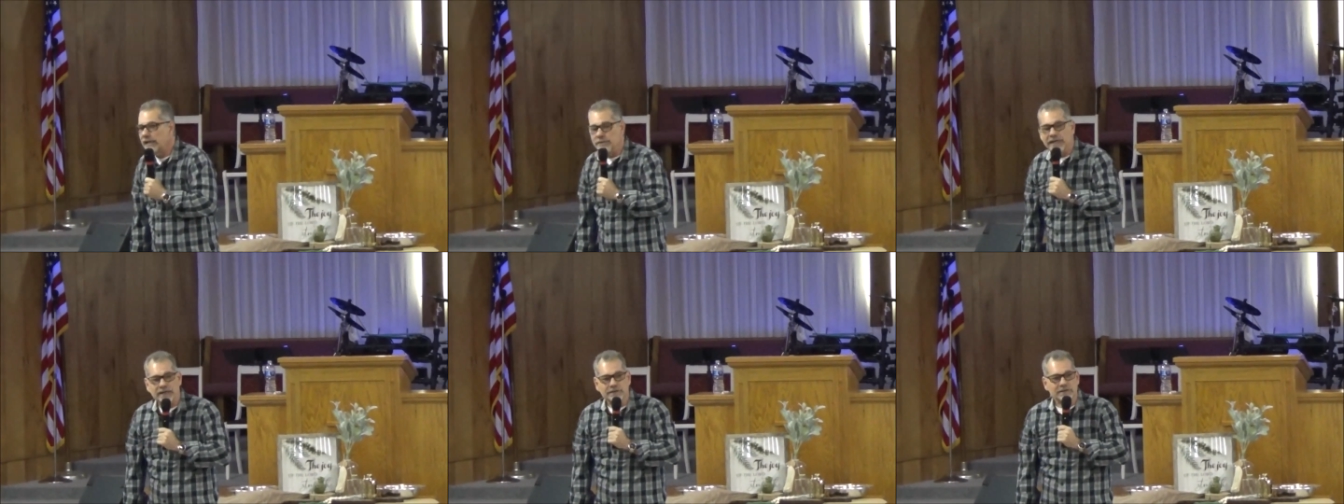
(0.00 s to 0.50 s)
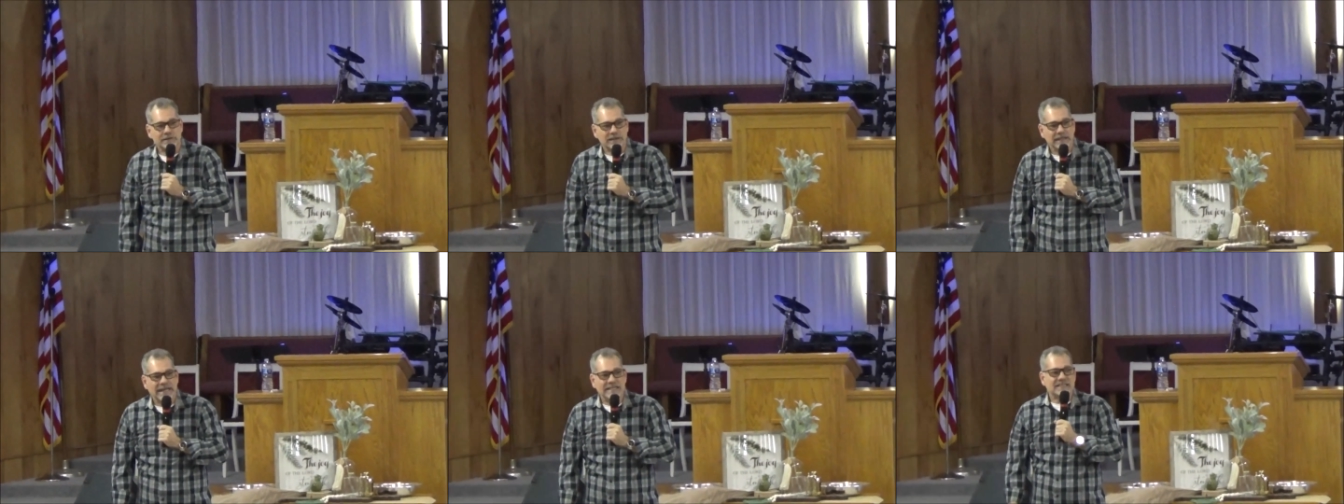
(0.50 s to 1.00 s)
Amen?
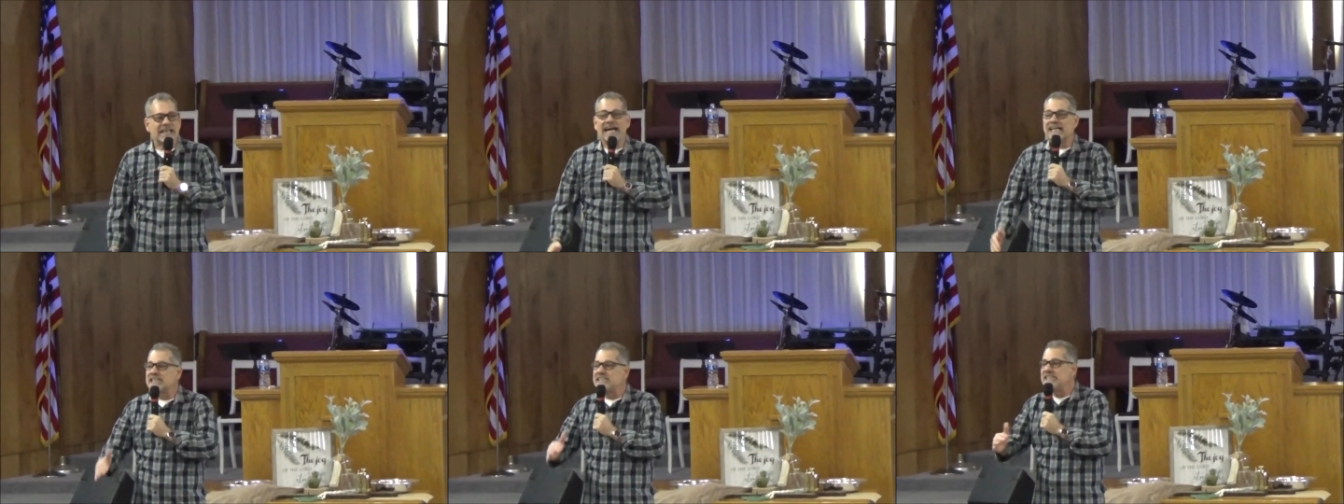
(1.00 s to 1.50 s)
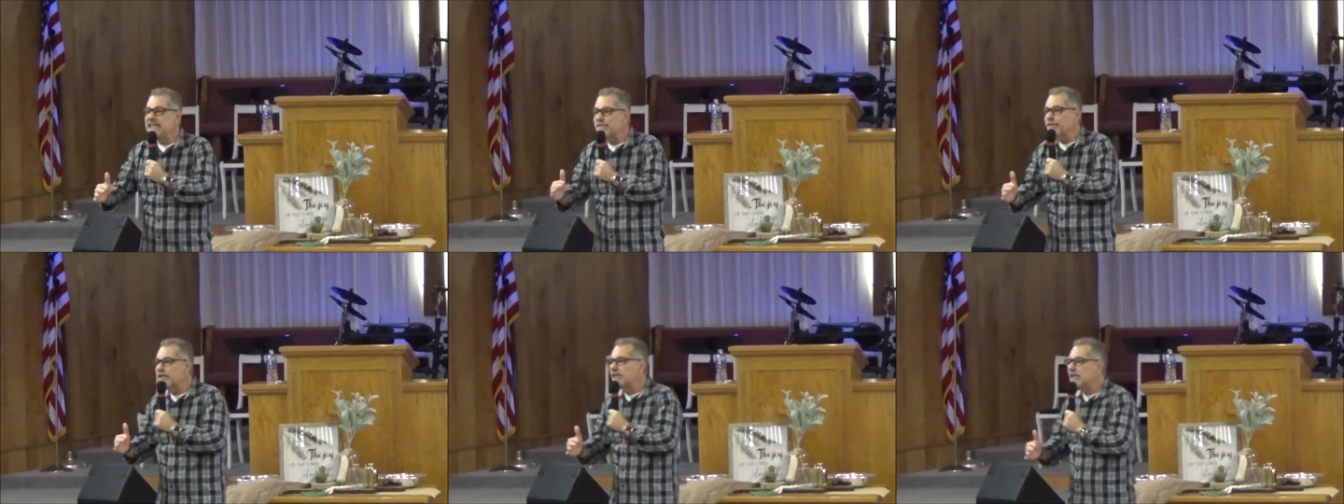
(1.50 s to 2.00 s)
He's got a
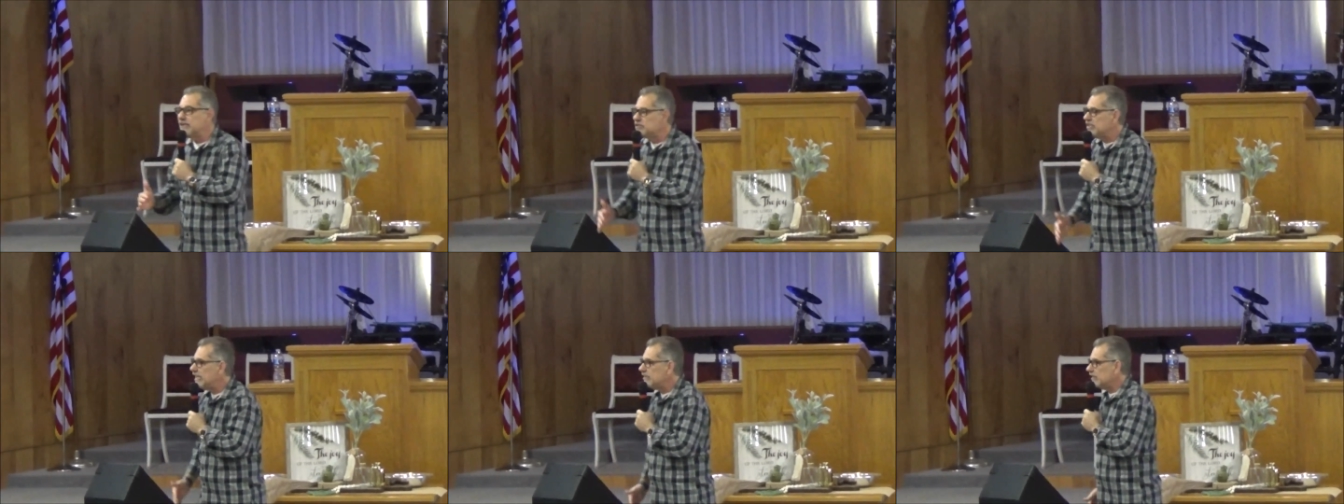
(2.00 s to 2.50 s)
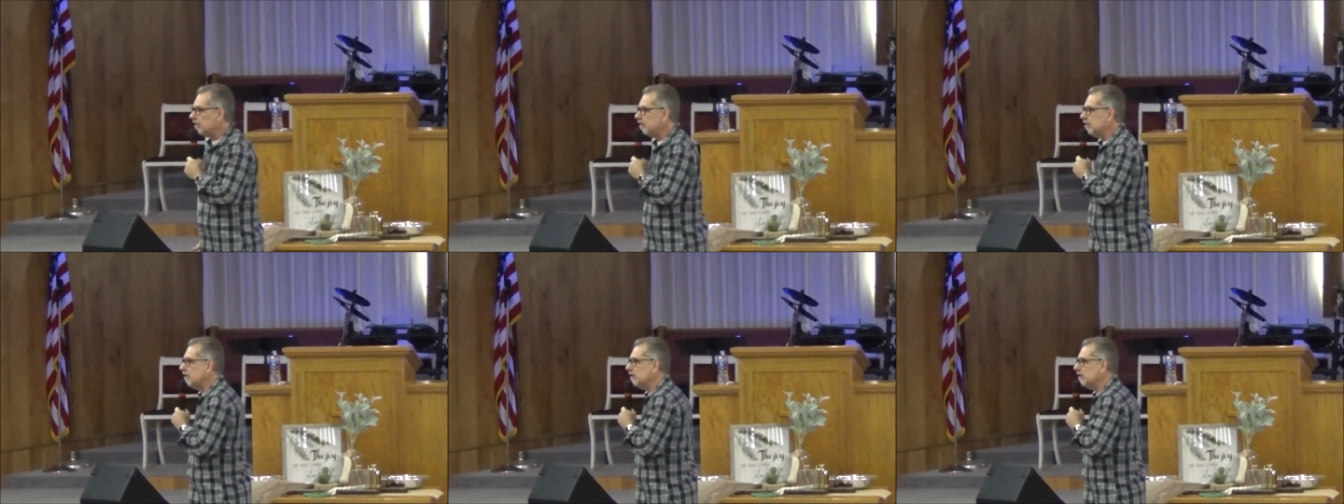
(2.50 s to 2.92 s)
different agenda.